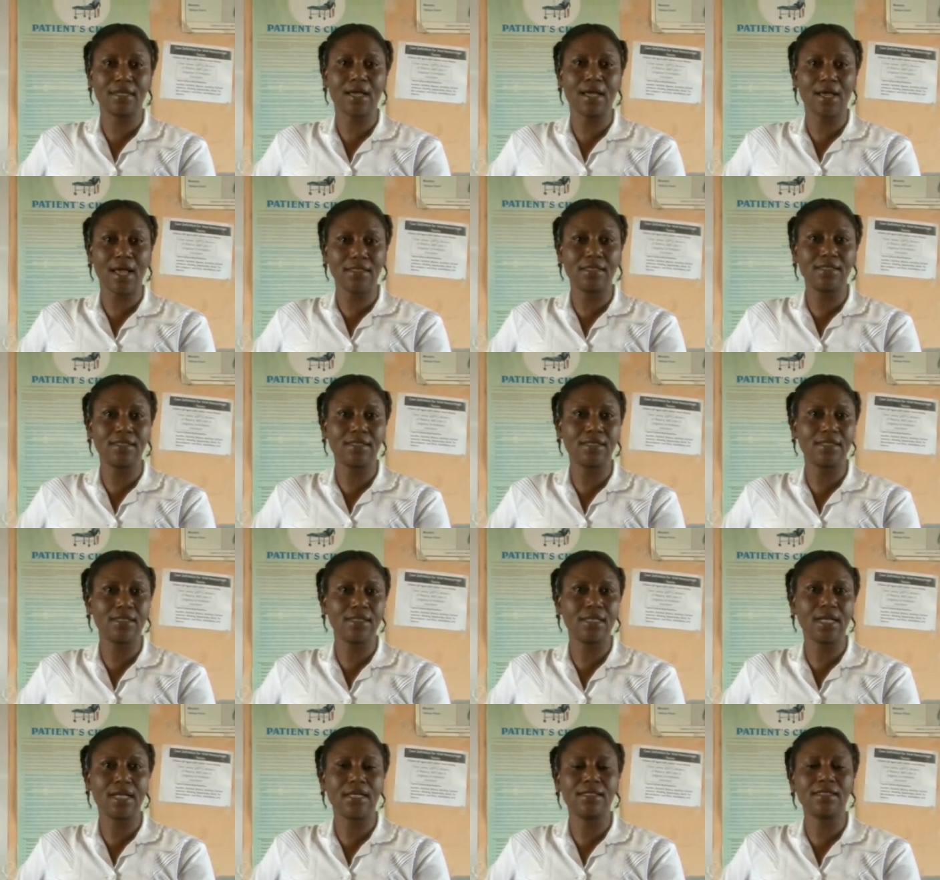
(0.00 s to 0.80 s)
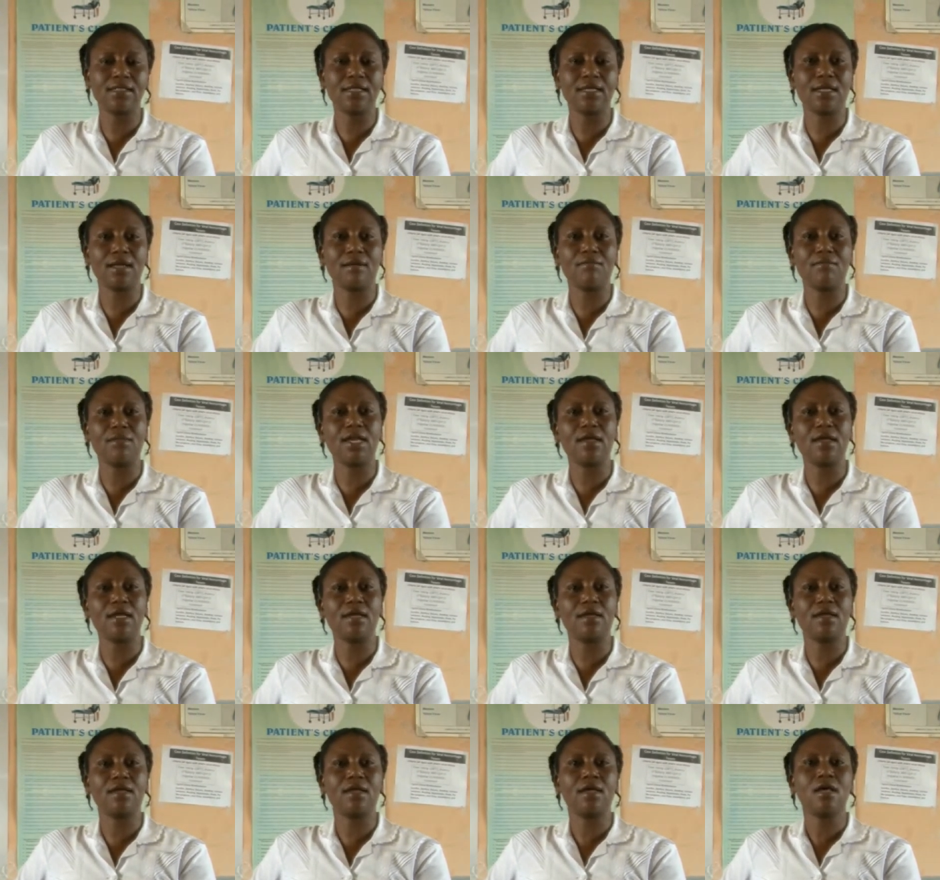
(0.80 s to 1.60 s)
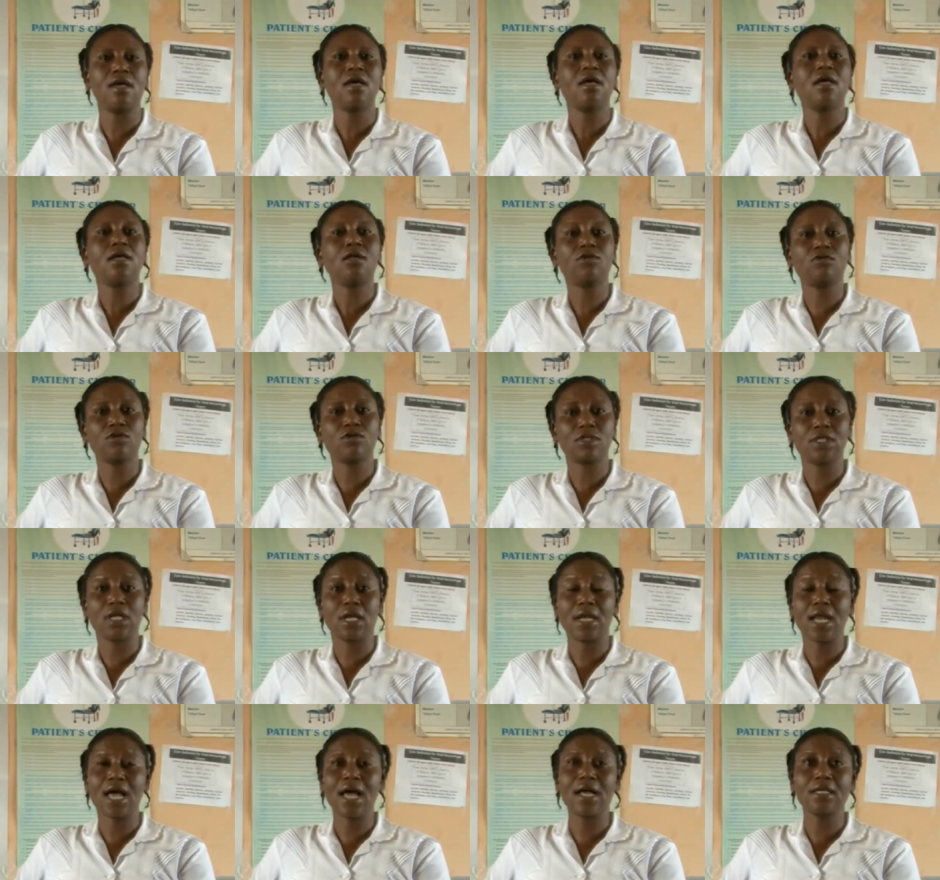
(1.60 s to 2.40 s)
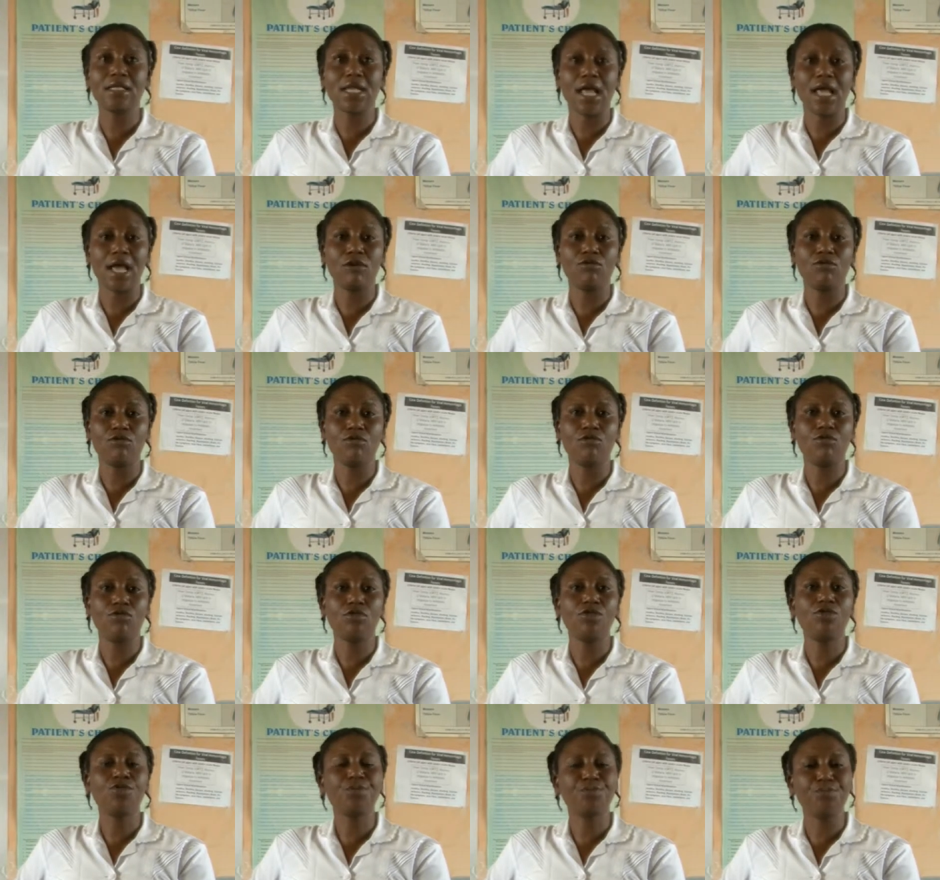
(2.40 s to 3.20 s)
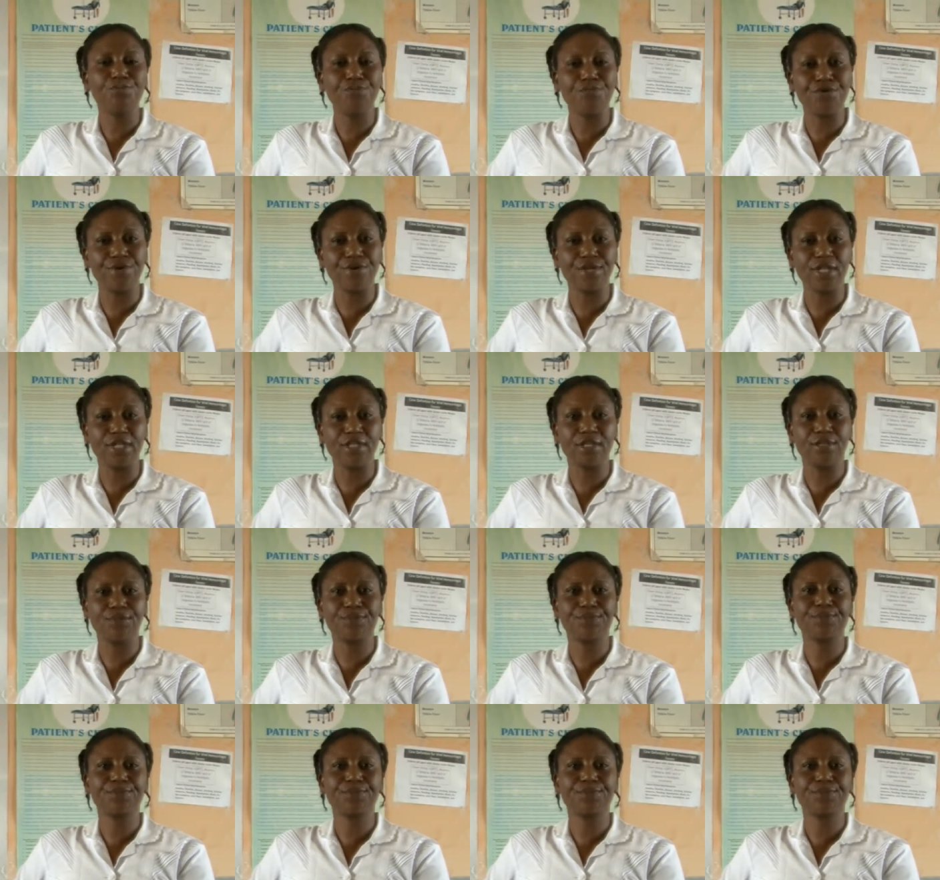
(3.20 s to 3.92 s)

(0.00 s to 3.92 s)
antenatal attendant, but then it was an undiagnosed bridge.